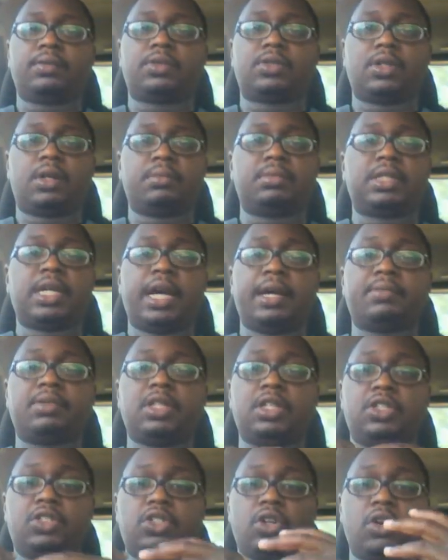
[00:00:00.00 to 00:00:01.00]
sometimes
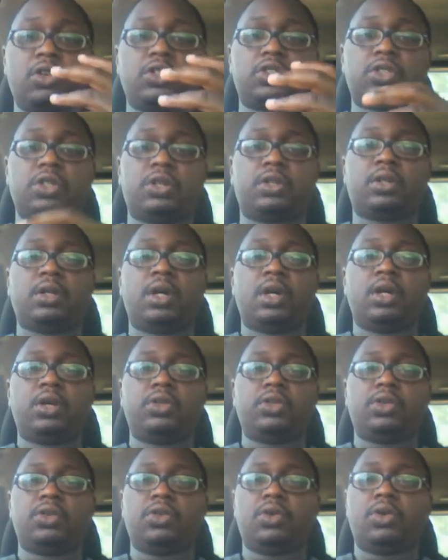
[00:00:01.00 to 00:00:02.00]
injunction.
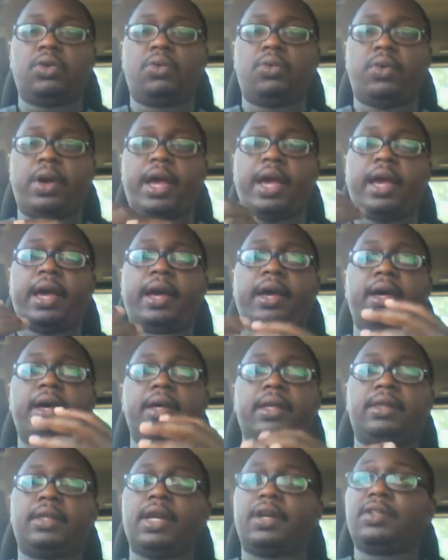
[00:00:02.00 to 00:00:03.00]
Where
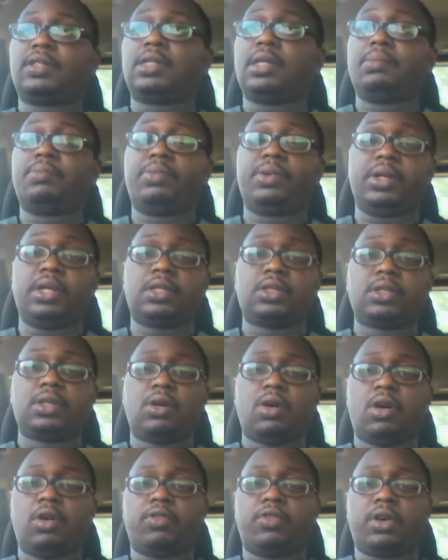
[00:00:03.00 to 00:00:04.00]
there is a breach
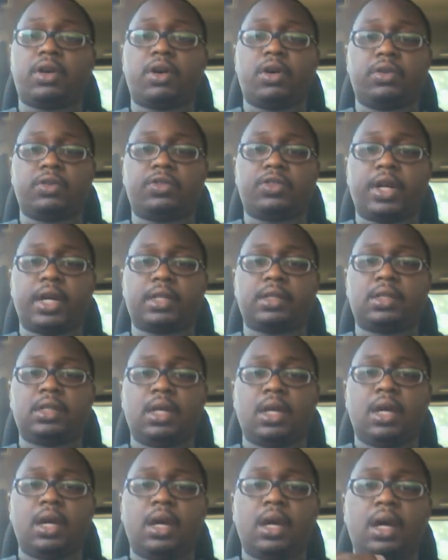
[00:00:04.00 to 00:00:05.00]
of a contract.
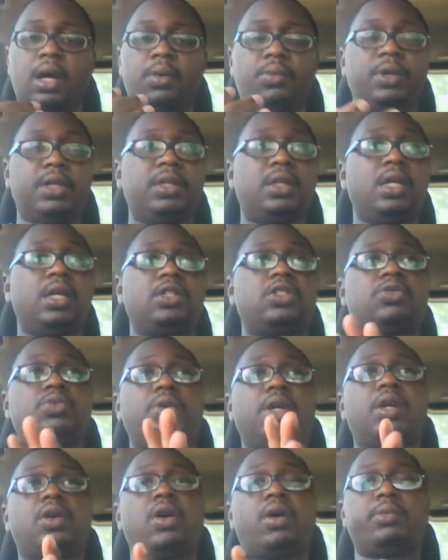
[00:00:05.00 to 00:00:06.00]
With this,
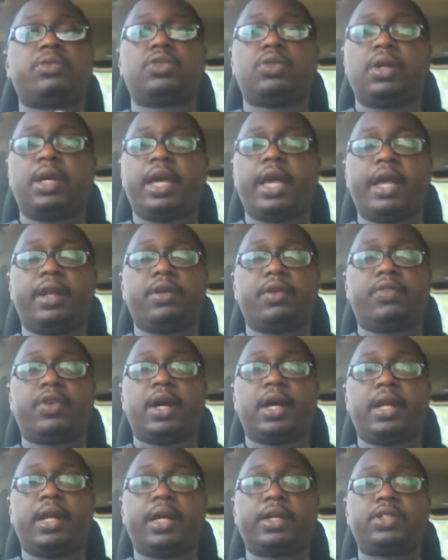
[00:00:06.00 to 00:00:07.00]
we come to the end of
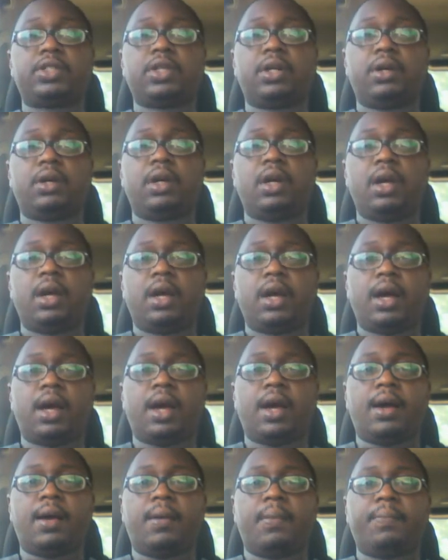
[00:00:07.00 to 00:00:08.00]
our lecture.
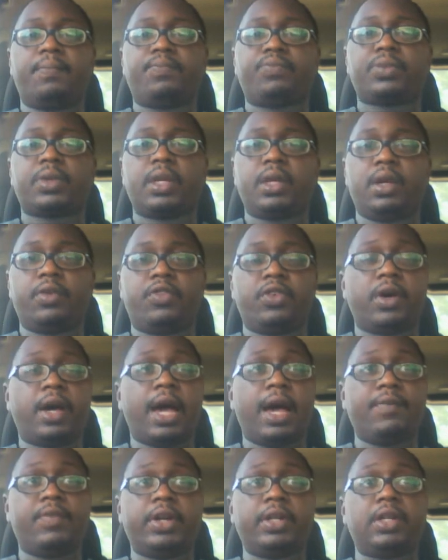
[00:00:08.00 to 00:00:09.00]
If you
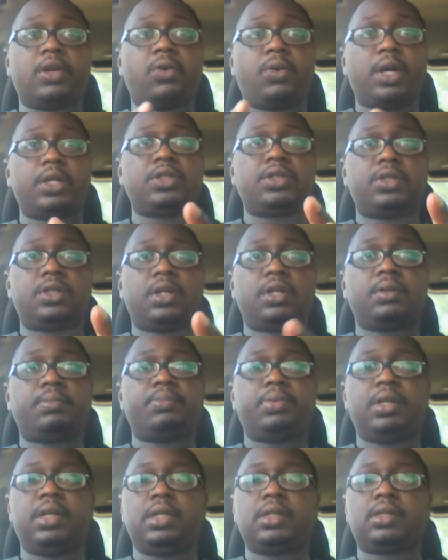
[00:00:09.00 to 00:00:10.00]
have any question,
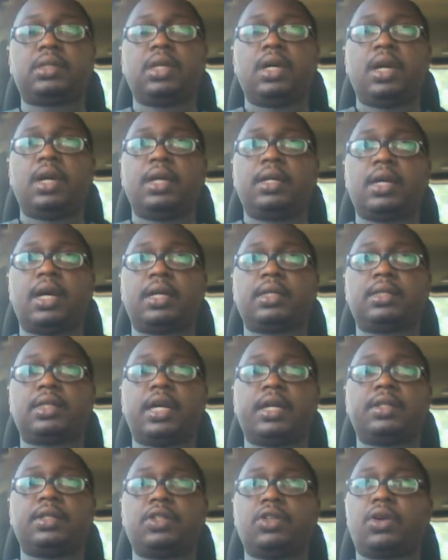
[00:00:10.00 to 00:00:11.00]
please
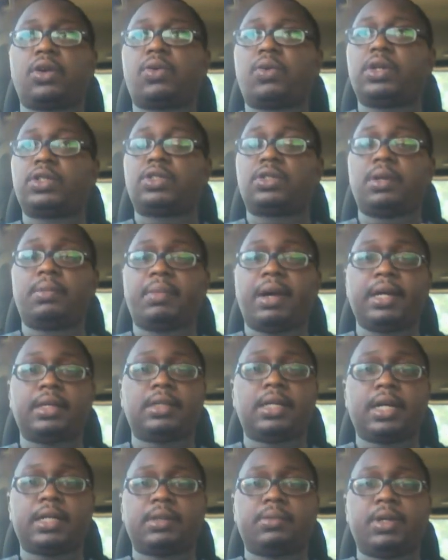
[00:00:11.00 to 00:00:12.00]
send your question by
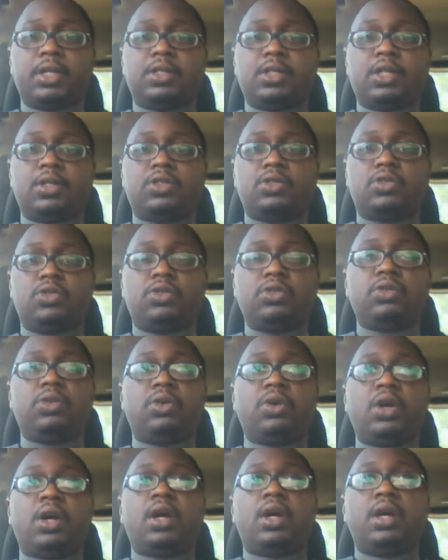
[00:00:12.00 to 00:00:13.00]
text message
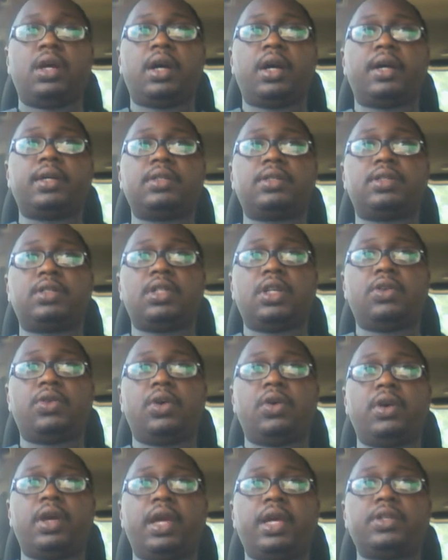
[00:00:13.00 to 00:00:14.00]
to
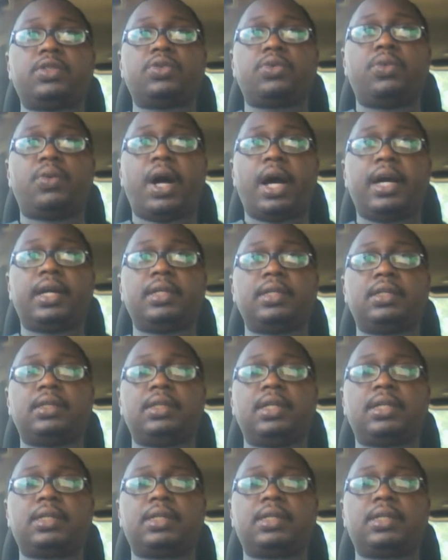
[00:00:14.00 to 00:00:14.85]
081